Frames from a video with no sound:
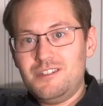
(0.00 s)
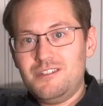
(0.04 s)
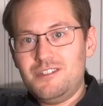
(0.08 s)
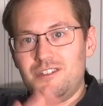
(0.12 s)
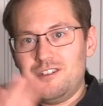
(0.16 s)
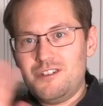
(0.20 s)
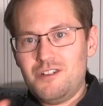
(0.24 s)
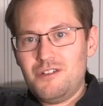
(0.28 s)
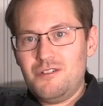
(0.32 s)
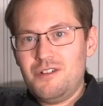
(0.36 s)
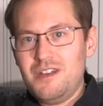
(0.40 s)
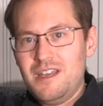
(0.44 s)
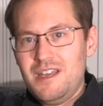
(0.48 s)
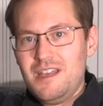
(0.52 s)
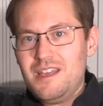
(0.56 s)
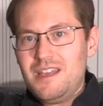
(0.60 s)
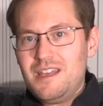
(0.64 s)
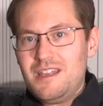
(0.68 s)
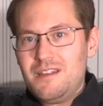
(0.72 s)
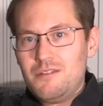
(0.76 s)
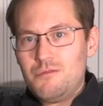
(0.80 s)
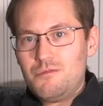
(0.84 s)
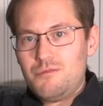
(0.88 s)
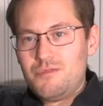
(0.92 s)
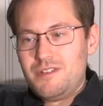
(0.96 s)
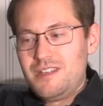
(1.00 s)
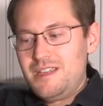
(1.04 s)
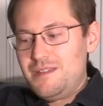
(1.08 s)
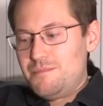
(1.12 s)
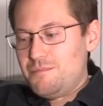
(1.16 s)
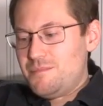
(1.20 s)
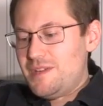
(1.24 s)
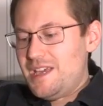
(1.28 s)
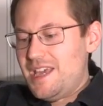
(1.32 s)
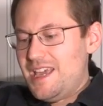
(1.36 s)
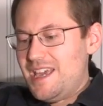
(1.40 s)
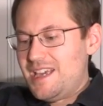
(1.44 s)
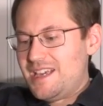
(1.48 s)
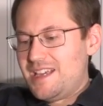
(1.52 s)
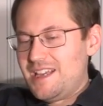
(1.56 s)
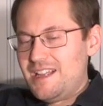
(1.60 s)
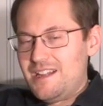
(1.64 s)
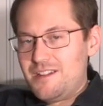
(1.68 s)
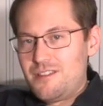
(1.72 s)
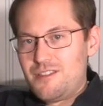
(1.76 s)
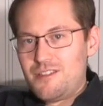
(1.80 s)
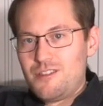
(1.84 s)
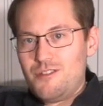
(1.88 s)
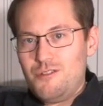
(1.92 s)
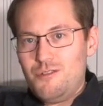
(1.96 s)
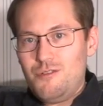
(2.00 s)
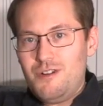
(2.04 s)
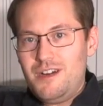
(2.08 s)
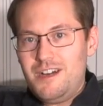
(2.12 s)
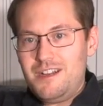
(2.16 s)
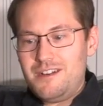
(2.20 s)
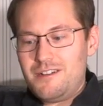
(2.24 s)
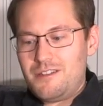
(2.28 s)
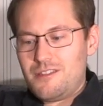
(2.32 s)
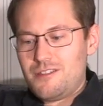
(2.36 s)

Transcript: you know, remake and so on.